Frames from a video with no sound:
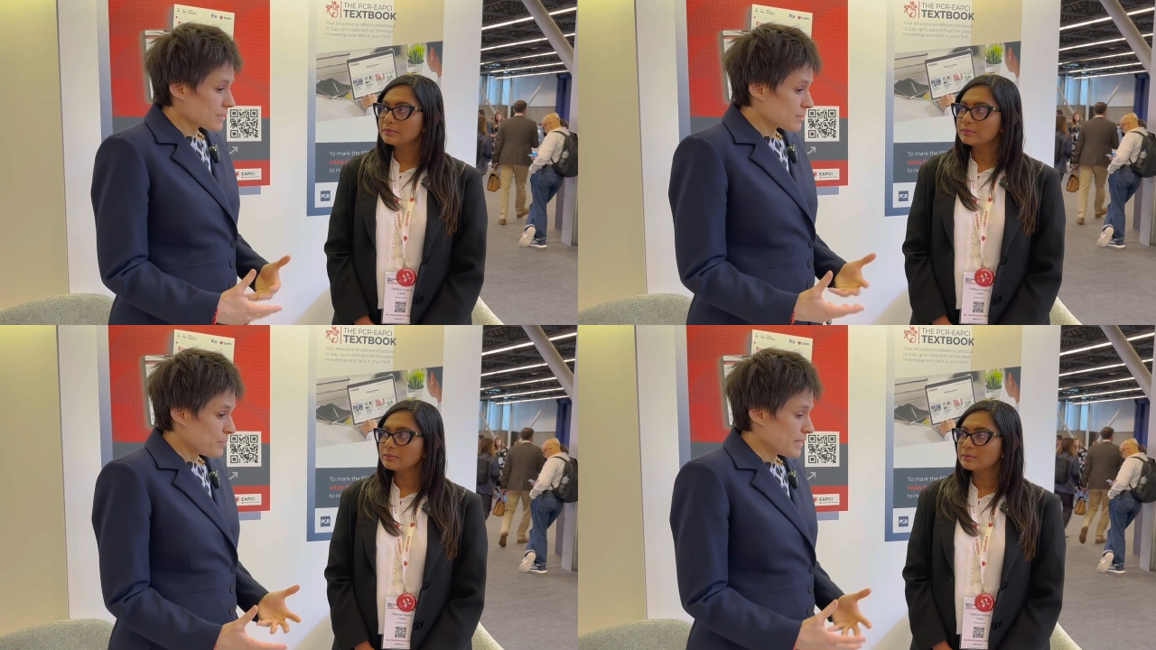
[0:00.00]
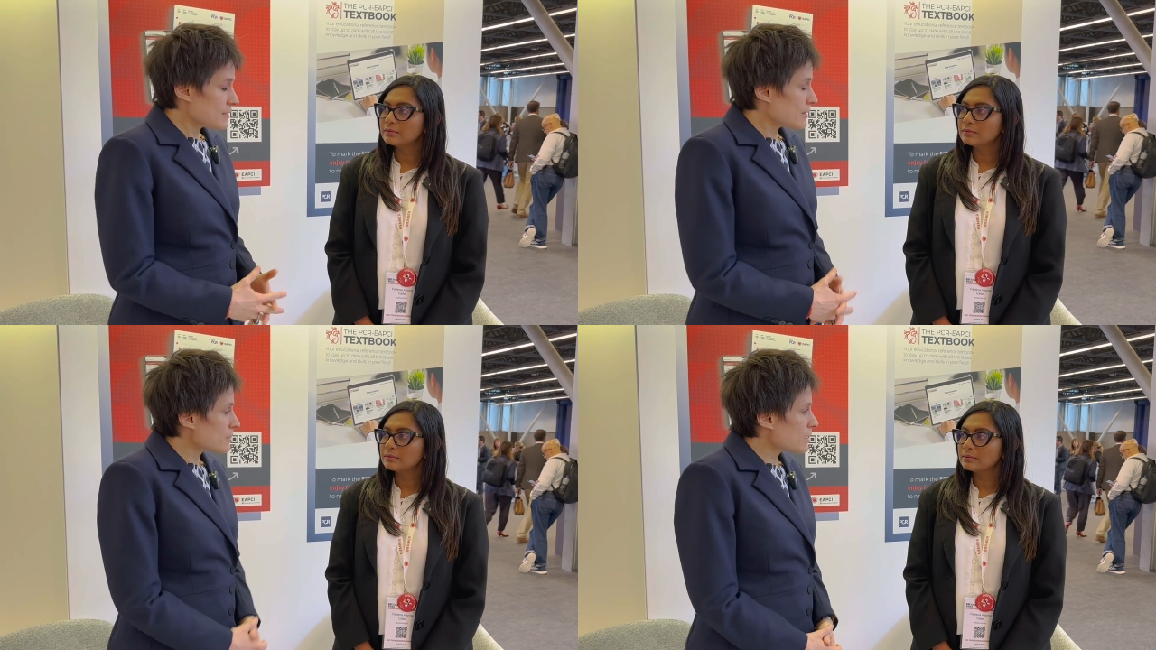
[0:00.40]
Speaker 1: at the
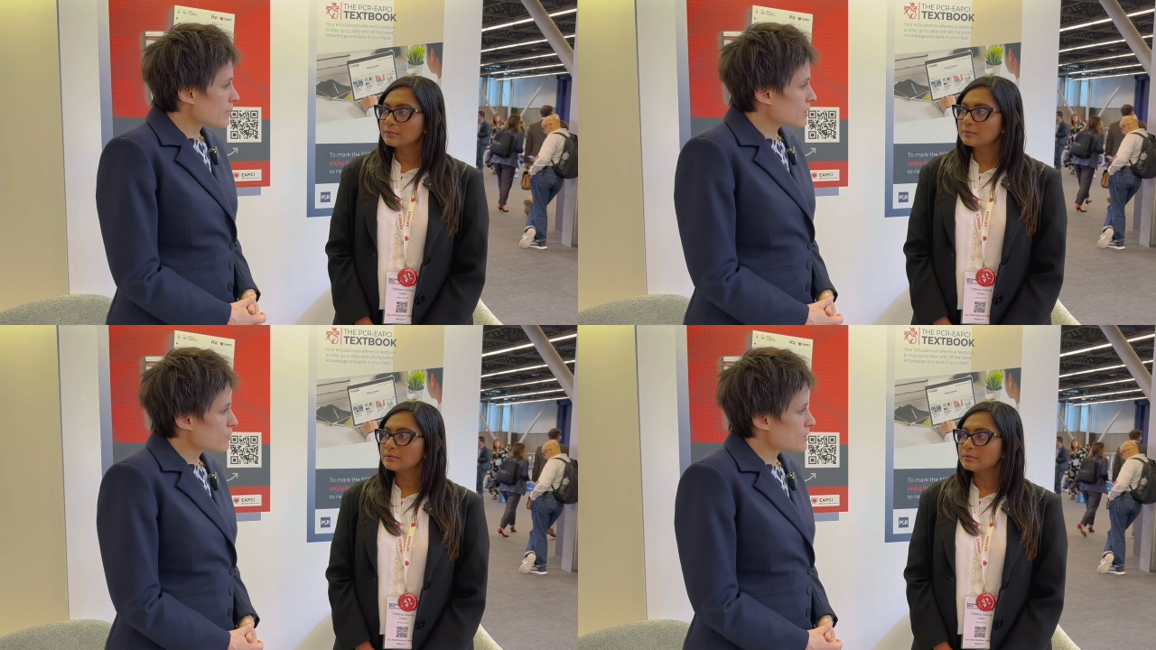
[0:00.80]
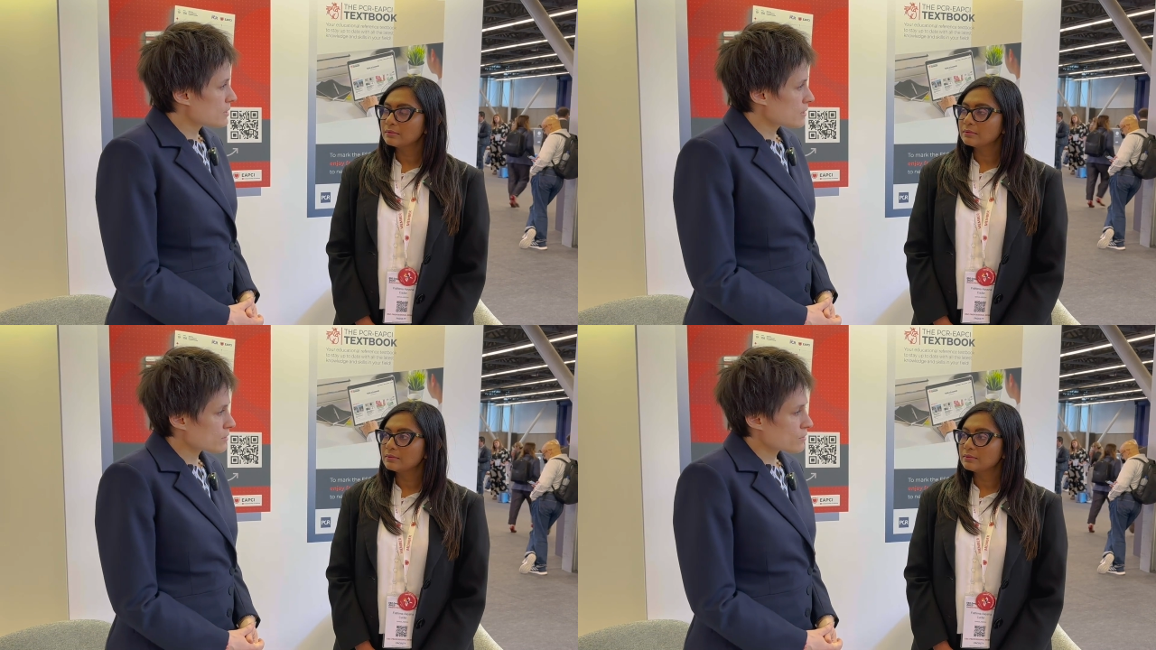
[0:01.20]
baseline
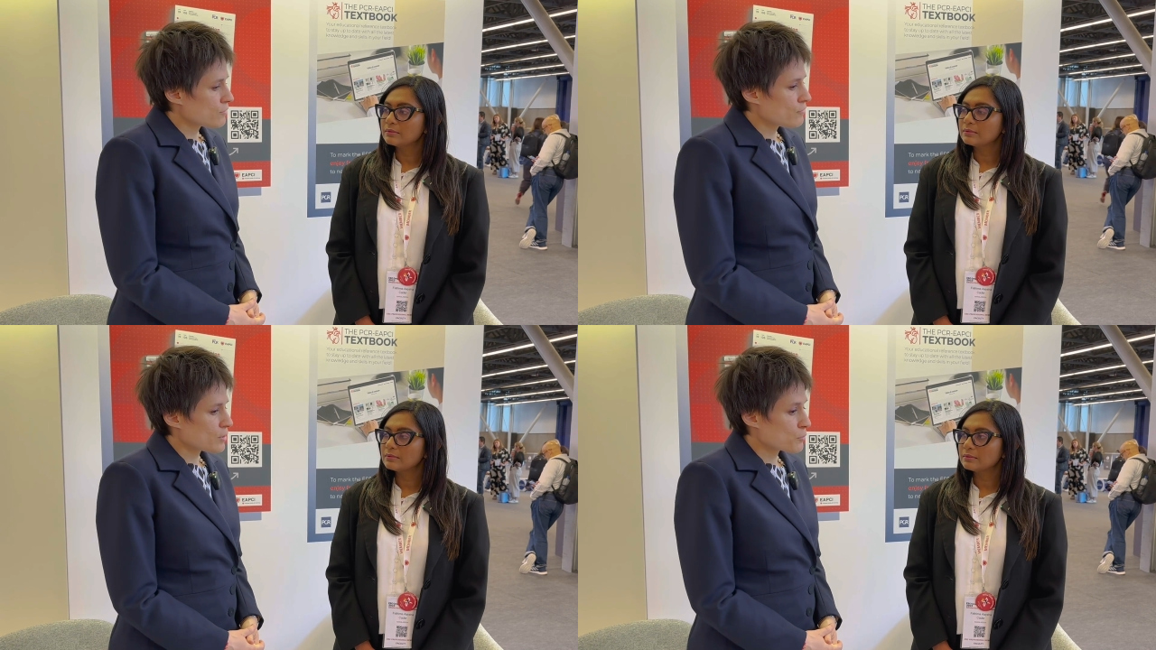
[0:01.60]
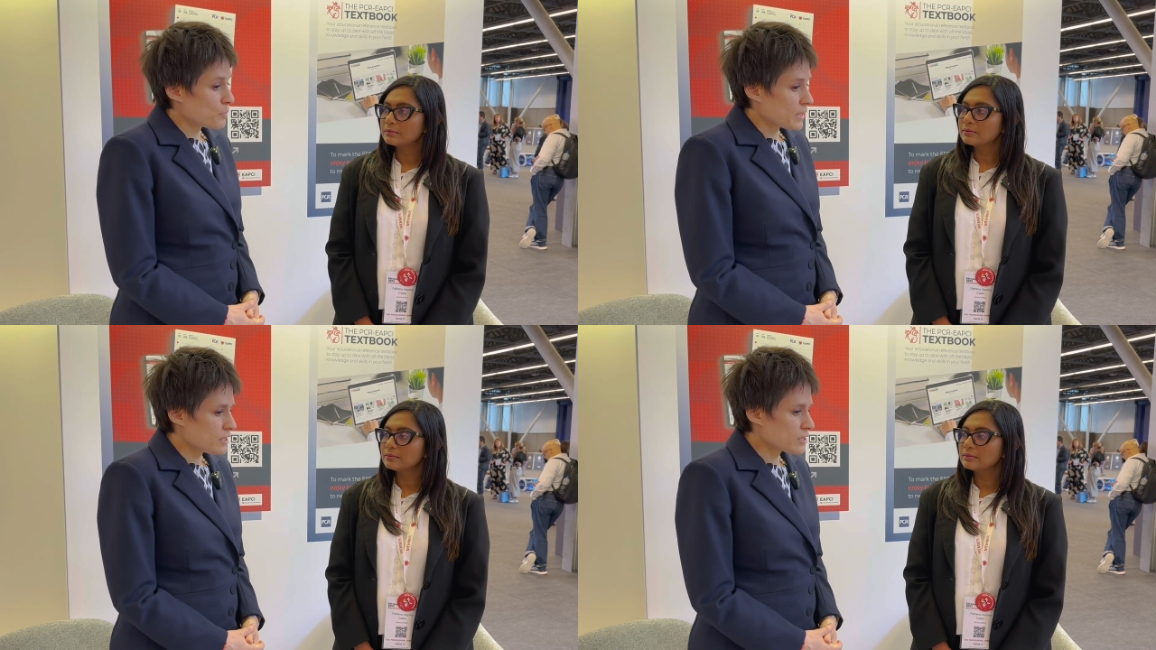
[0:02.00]
characteristics of our
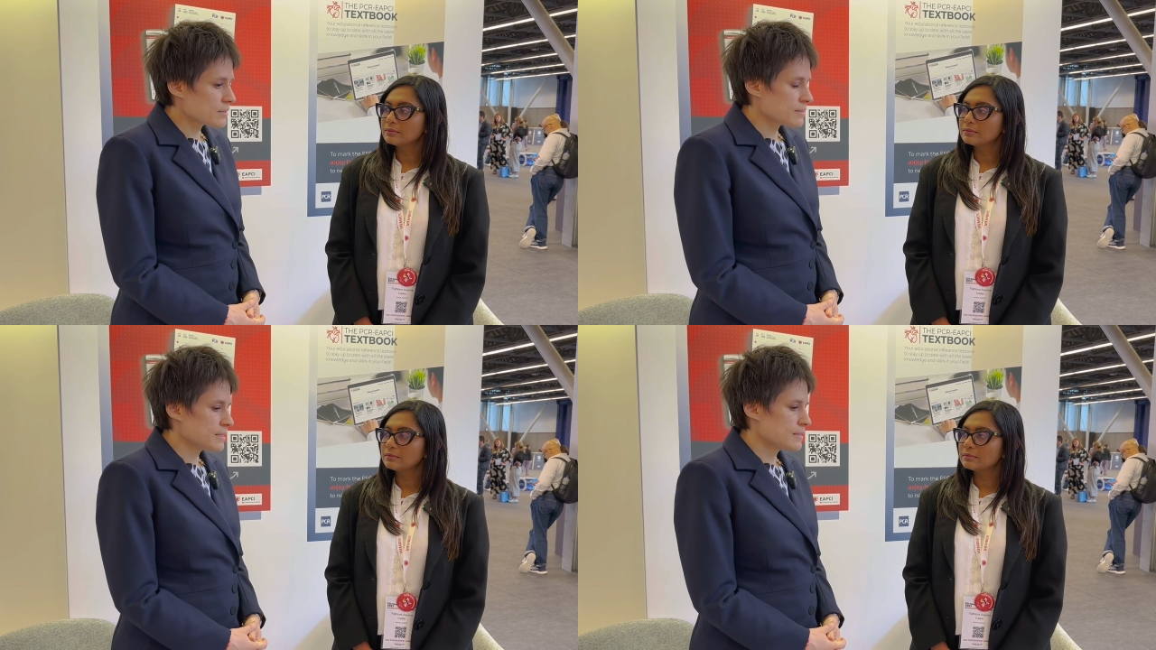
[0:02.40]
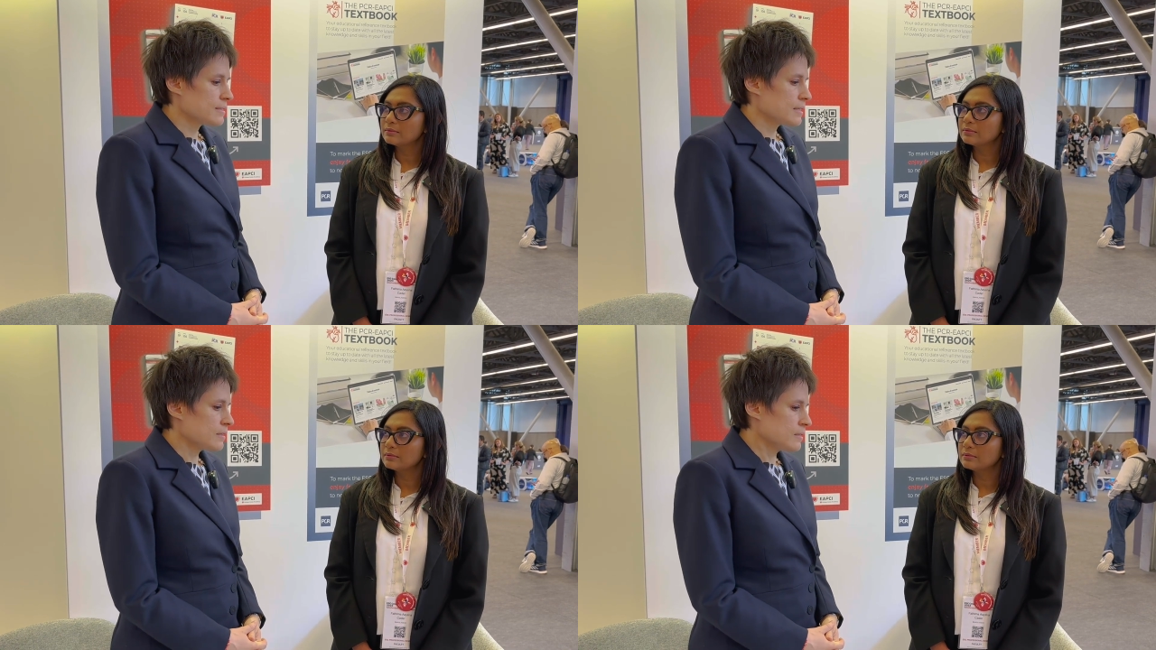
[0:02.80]
patients in the
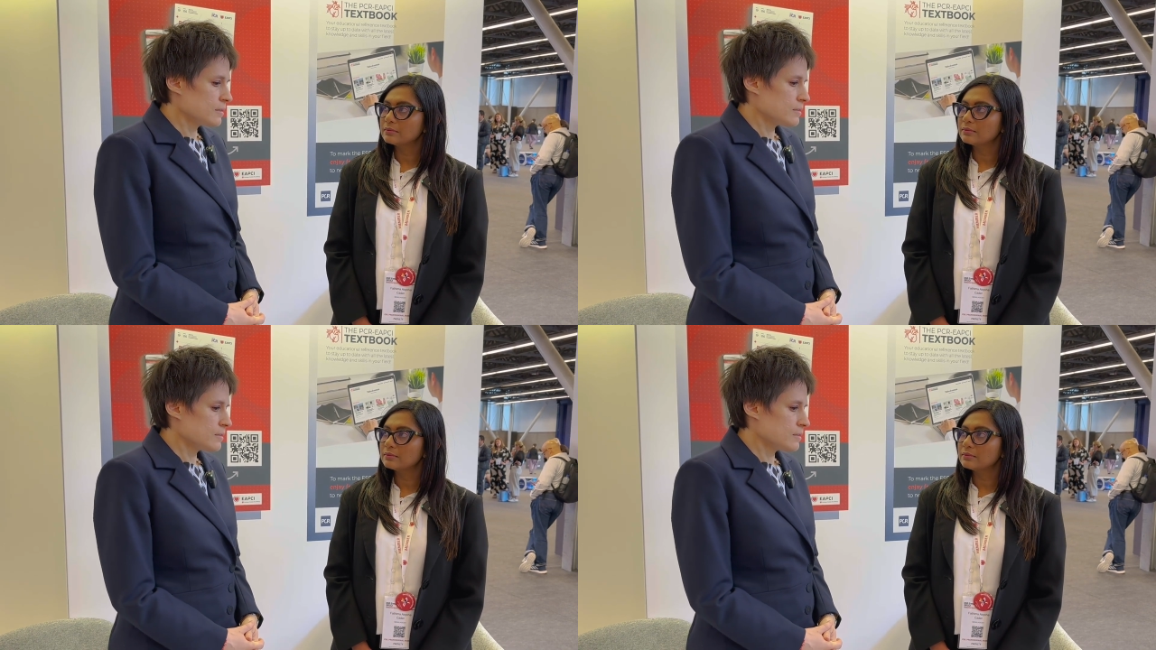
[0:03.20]
study,